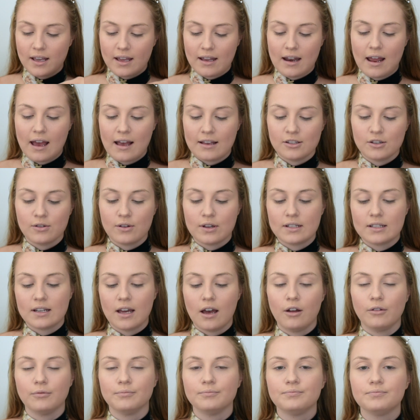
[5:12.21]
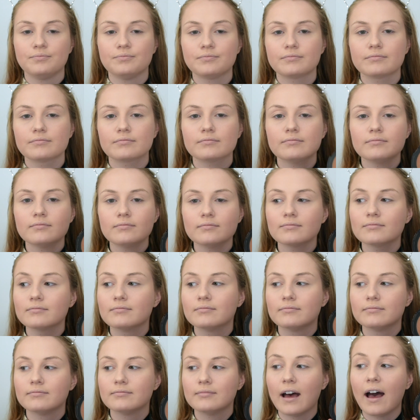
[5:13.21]
and as you can tell,
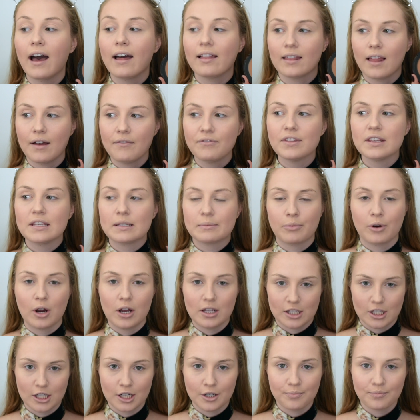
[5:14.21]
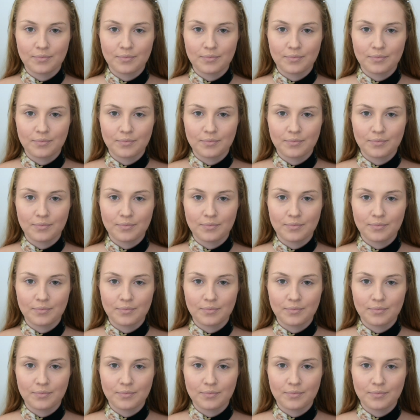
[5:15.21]
I love this bronzer.